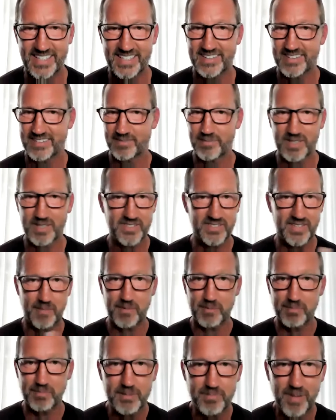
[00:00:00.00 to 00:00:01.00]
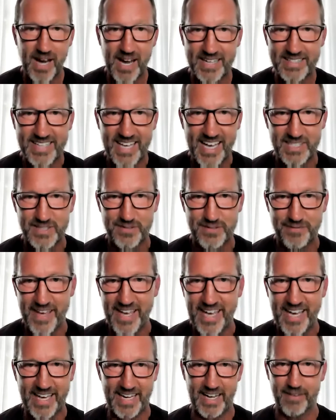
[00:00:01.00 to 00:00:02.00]
And because I'm a big podcast
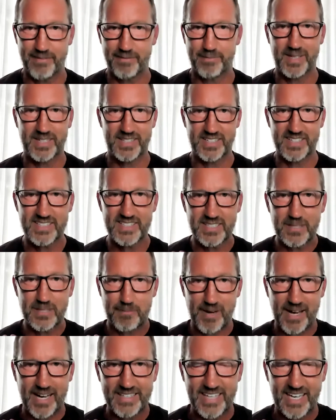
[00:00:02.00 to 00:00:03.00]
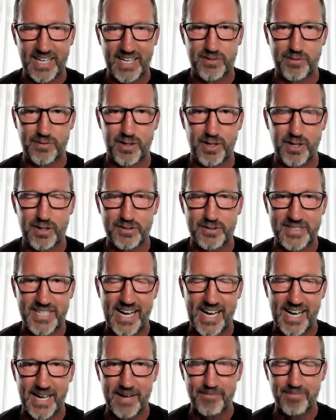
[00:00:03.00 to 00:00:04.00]
fan, I've been listening to podcasts for a long
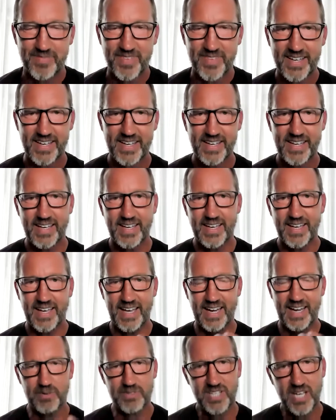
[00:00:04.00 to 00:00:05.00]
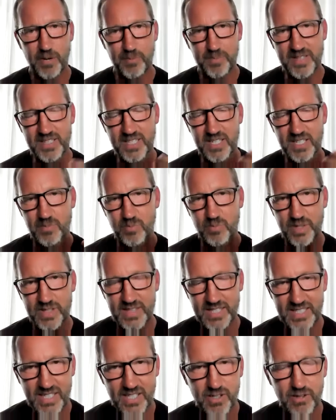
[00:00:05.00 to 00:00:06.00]
time, and I was helping them with
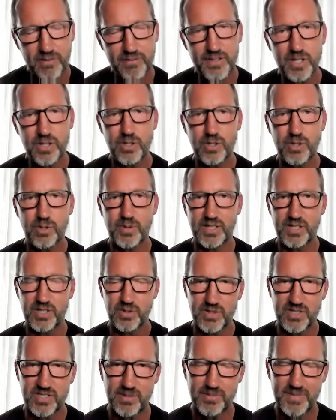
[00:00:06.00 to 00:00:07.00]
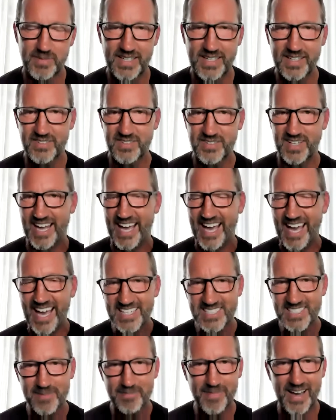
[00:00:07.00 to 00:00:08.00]
the interview and doing some things. And I
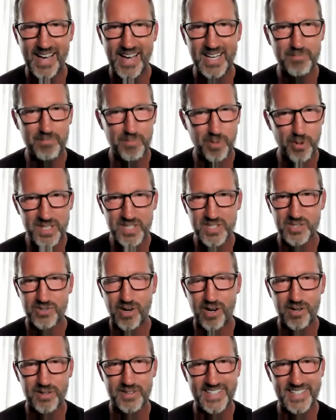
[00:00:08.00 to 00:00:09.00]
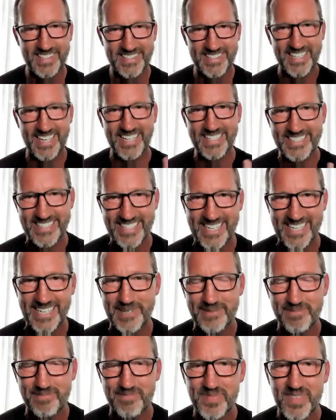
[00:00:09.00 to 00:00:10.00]
had somebody pretty strongly say,
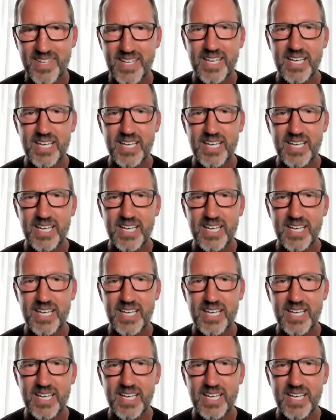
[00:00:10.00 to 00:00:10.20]
"Tim."